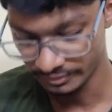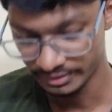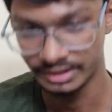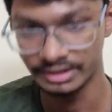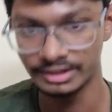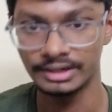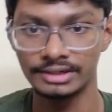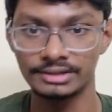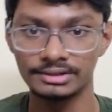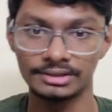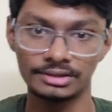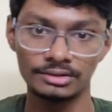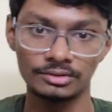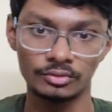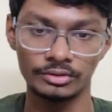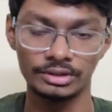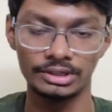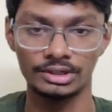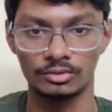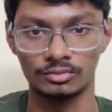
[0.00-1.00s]
V D D and then
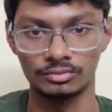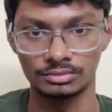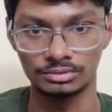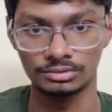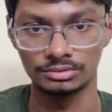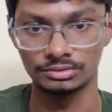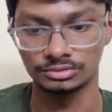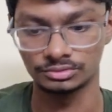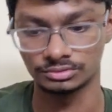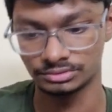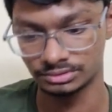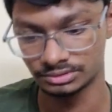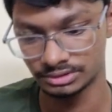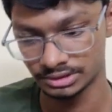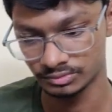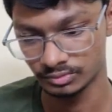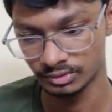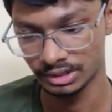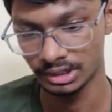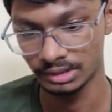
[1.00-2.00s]
going down.
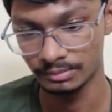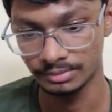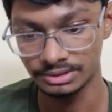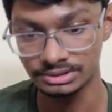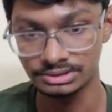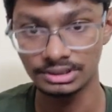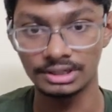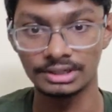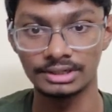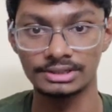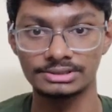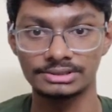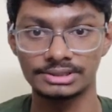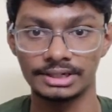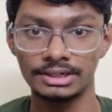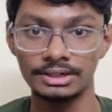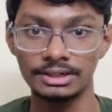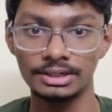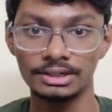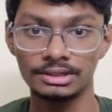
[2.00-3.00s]
This will help us
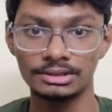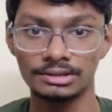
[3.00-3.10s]
understand